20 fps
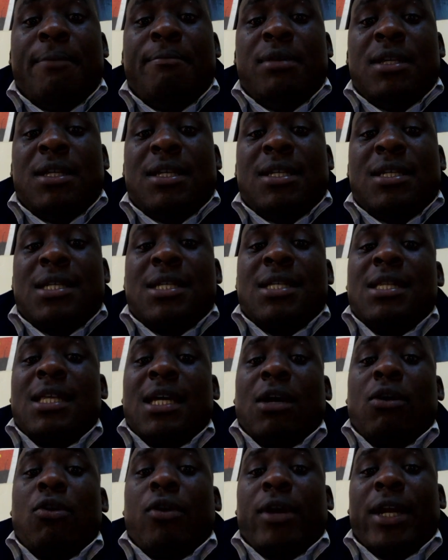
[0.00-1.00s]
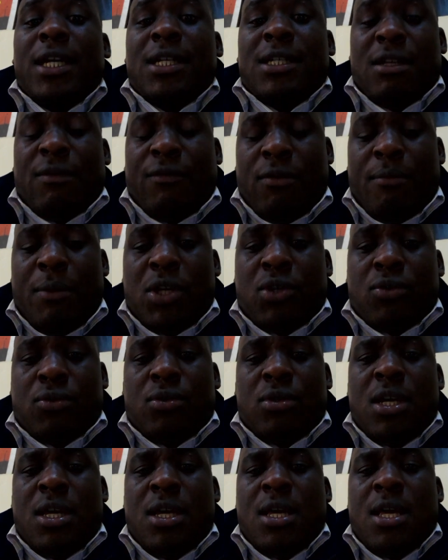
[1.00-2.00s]
debit the correct information.
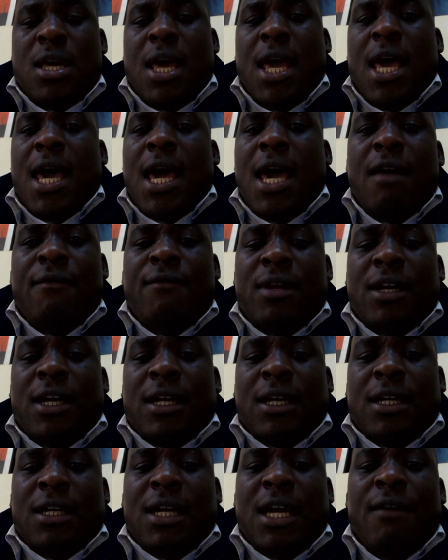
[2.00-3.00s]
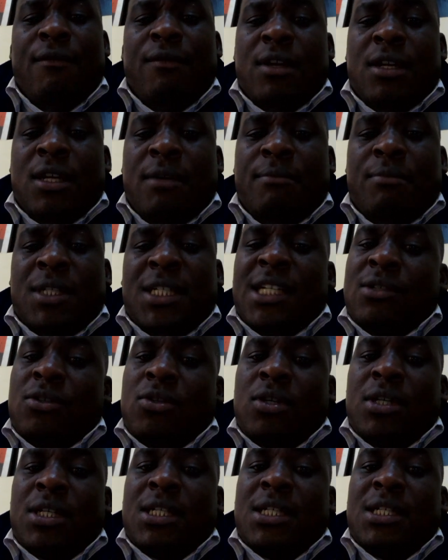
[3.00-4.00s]
Every debit has
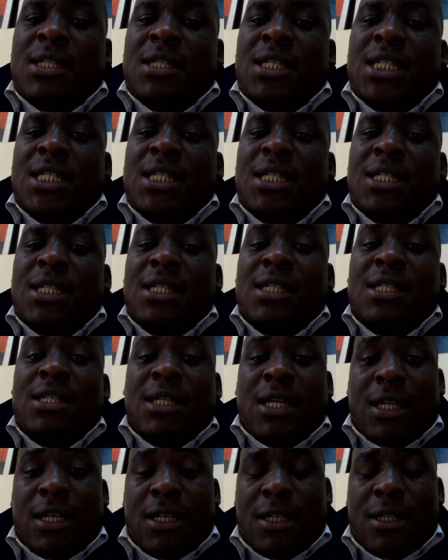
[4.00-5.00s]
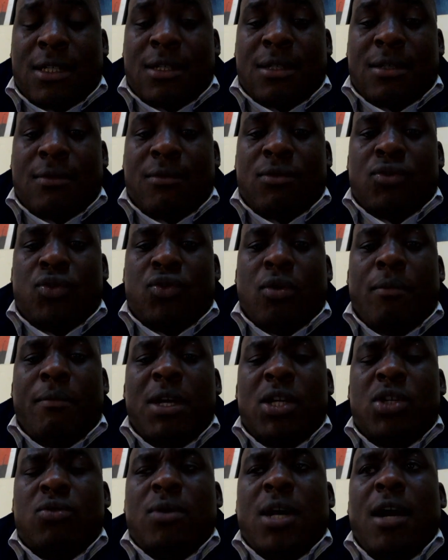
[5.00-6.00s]
got its credit. So
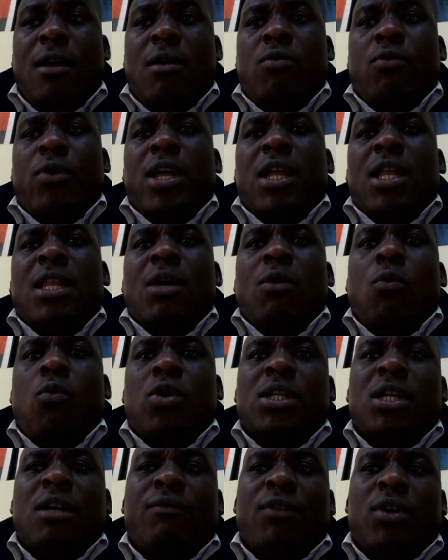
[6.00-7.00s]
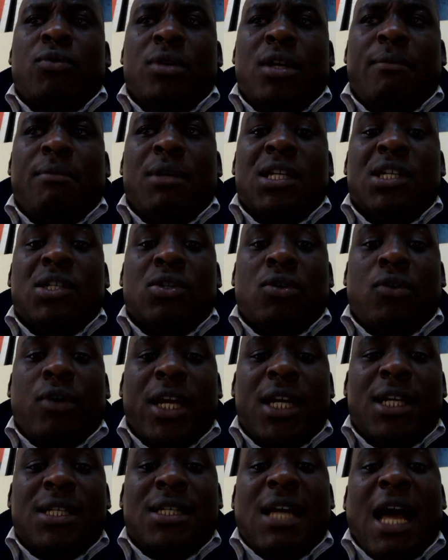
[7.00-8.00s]
make sure whatever you debit is
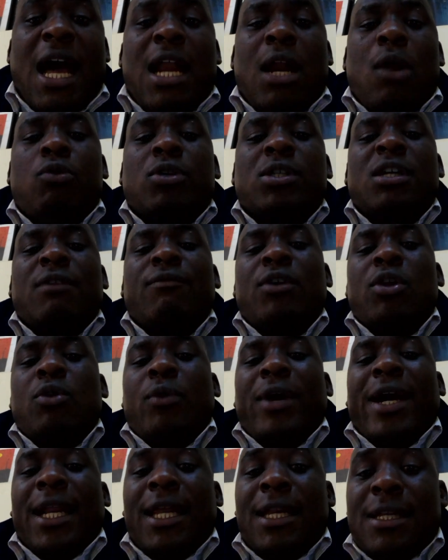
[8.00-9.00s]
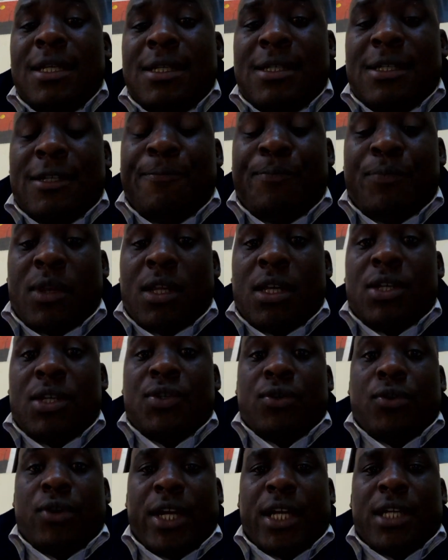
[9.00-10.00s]
correct and whatever you credit
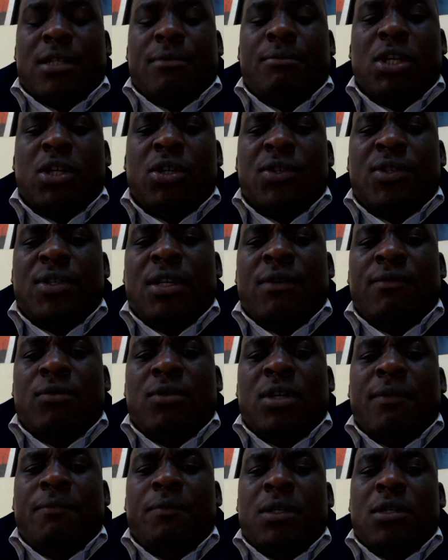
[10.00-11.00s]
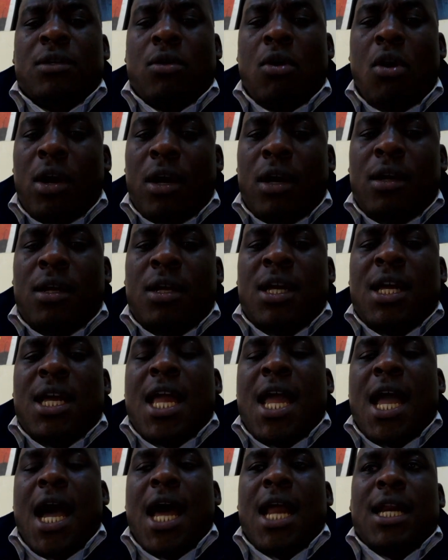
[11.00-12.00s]
is correct. Because if you debit wrong
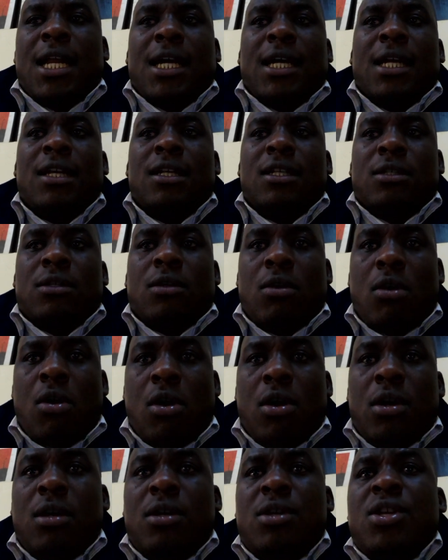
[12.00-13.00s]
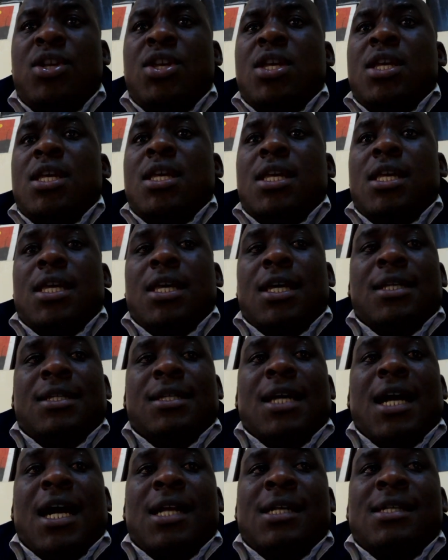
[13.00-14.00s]
and credit wrong,
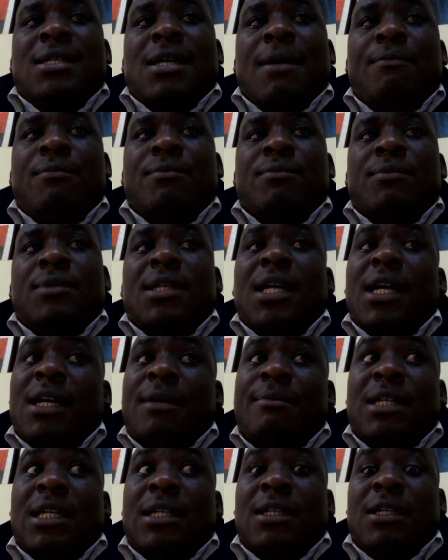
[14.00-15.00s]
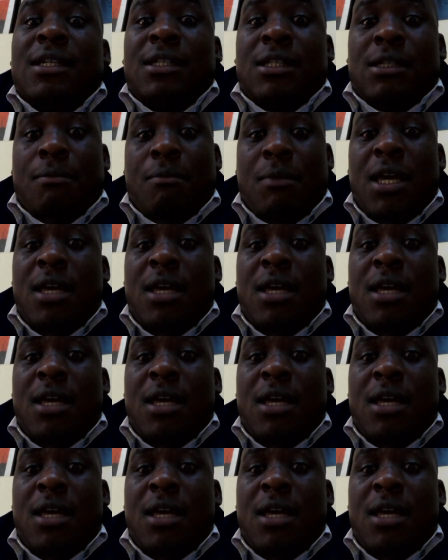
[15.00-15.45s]
yes, at some circumstances the